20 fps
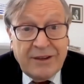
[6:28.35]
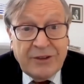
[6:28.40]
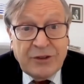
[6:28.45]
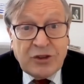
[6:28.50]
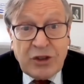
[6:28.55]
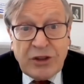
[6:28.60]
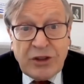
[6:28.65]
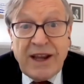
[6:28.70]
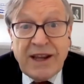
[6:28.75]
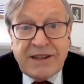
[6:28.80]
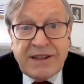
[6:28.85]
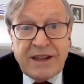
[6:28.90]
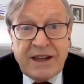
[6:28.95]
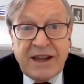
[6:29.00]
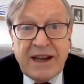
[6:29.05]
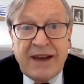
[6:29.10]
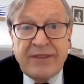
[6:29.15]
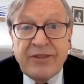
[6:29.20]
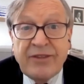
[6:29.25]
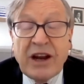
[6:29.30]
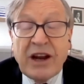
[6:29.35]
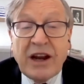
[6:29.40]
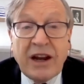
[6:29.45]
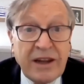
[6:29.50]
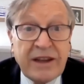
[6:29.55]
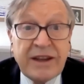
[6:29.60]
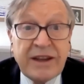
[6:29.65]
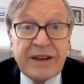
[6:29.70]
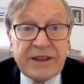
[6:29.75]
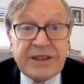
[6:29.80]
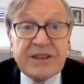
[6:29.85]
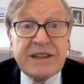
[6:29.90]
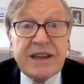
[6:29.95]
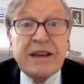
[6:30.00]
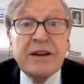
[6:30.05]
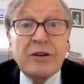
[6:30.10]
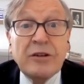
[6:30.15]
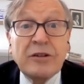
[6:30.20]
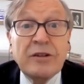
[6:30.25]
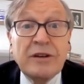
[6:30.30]
genetic and have a clear
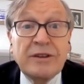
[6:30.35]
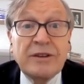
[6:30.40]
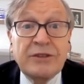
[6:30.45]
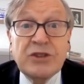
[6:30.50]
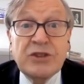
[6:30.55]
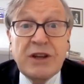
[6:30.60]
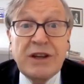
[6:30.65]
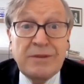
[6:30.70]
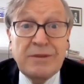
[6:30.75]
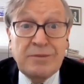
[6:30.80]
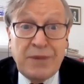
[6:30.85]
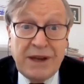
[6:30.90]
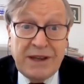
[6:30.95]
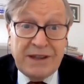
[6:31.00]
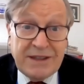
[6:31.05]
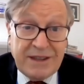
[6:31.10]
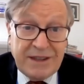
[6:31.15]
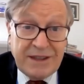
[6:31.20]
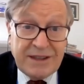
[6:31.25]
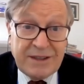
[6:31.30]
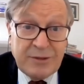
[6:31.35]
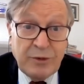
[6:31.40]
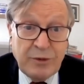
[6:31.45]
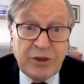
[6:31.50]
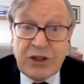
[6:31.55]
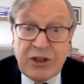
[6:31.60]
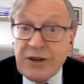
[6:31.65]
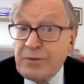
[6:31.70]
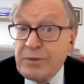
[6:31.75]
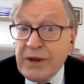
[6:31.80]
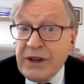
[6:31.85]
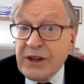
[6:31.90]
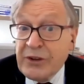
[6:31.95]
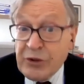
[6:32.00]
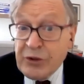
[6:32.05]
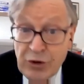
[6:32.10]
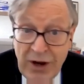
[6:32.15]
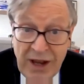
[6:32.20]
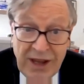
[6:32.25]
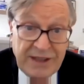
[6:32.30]
single gene basis which can be
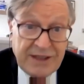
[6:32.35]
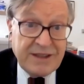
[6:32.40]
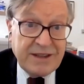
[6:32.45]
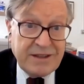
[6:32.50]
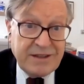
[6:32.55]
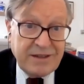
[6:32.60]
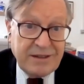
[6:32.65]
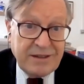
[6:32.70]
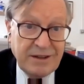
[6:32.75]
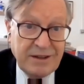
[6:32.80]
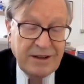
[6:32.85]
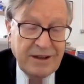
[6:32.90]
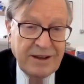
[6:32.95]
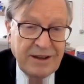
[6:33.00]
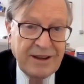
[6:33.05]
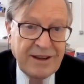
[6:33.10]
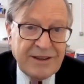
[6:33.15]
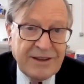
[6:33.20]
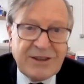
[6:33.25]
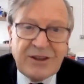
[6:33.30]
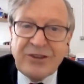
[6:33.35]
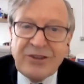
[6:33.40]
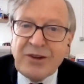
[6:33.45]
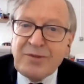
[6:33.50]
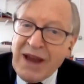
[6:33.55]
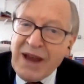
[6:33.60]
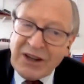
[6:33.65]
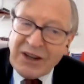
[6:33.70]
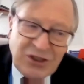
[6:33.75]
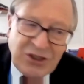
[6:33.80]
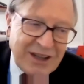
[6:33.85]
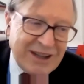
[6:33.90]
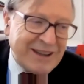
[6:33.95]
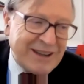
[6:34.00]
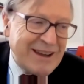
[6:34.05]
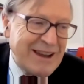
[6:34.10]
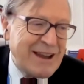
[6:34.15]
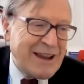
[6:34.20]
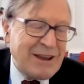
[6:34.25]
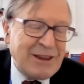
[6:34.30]
addressed. So the magic
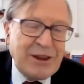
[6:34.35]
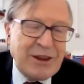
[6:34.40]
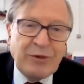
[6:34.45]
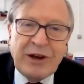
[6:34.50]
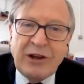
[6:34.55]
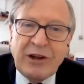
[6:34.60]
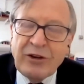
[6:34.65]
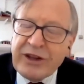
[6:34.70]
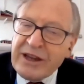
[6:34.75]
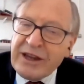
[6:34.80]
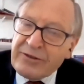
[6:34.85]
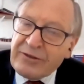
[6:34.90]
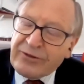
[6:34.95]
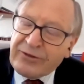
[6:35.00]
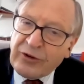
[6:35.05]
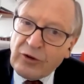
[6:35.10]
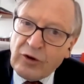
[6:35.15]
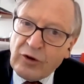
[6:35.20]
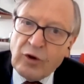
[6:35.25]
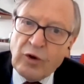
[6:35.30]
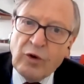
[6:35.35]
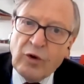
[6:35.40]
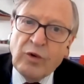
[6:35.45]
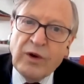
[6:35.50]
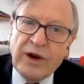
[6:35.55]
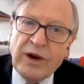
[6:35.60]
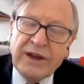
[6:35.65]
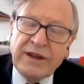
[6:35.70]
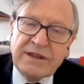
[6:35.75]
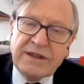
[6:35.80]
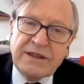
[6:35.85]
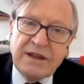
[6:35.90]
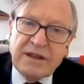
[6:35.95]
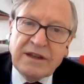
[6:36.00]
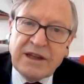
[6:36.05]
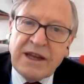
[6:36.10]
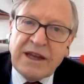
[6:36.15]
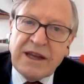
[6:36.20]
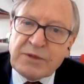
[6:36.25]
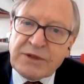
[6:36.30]
that we're looking for always,
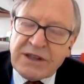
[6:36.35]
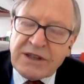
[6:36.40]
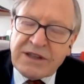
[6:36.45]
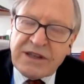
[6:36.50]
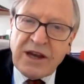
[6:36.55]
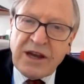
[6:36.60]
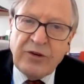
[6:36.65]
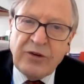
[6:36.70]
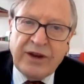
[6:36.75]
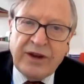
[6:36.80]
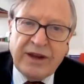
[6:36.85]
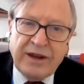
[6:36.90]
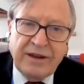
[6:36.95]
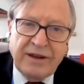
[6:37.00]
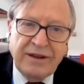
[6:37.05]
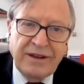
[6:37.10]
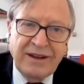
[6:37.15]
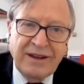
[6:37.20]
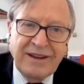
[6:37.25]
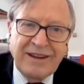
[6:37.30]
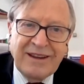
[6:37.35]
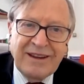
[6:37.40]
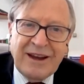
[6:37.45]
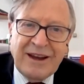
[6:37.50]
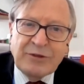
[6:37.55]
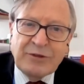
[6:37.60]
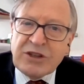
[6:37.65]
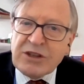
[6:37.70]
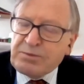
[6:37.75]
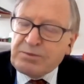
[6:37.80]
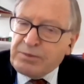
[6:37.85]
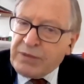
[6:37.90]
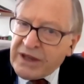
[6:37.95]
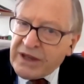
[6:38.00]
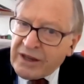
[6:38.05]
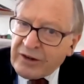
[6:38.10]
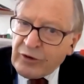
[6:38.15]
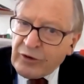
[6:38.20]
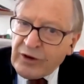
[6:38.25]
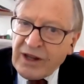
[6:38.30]
that keeps us going, which is
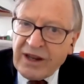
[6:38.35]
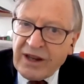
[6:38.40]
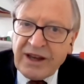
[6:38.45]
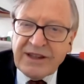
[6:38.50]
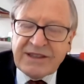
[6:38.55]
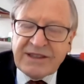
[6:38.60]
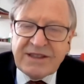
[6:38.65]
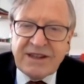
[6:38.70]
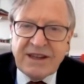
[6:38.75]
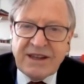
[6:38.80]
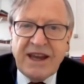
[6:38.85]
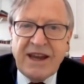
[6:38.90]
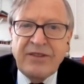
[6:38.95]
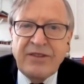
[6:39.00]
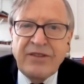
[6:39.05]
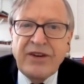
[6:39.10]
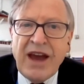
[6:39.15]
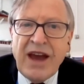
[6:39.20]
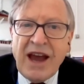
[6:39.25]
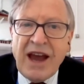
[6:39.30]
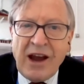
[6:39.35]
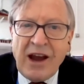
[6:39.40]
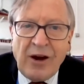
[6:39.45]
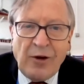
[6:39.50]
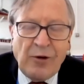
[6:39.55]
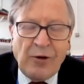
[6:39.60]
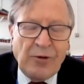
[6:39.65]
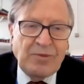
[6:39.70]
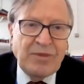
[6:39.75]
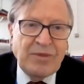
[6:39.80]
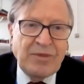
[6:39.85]
being realized again now,